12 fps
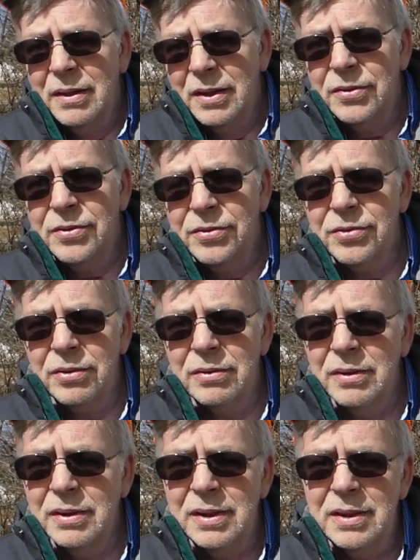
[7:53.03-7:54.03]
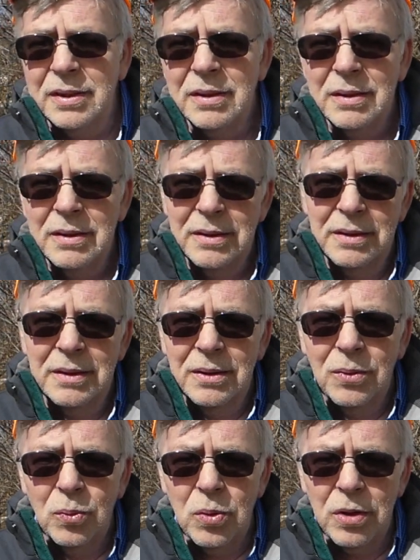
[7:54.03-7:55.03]
this is certainly
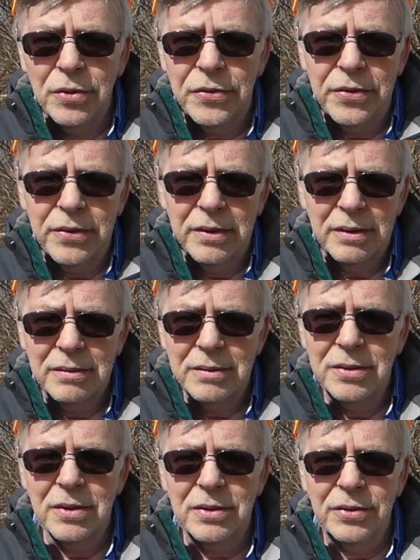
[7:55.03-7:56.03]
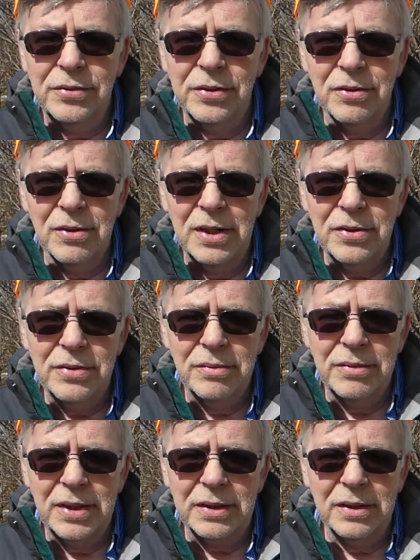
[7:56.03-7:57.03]
worth your consideration.
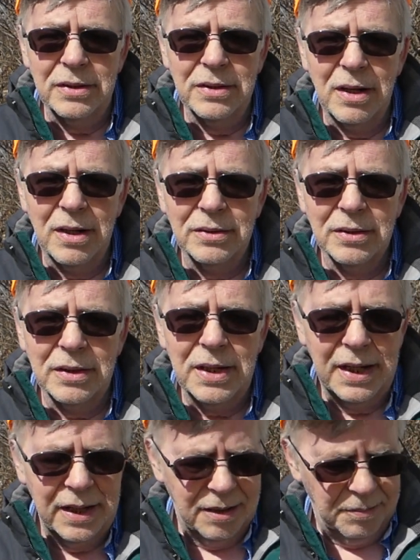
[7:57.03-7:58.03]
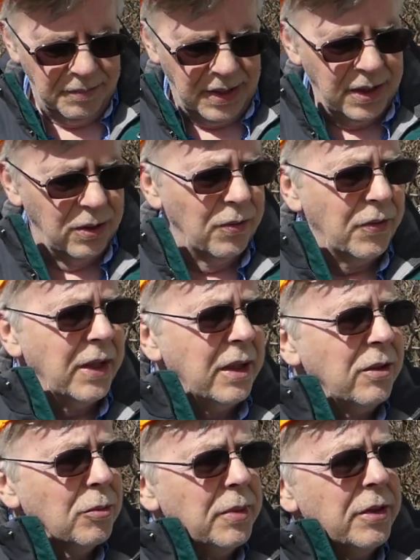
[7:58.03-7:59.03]
Take a good hard look at it. I don't
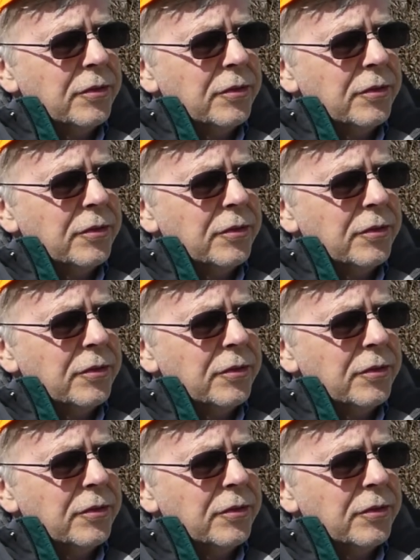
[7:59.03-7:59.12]
think you'll be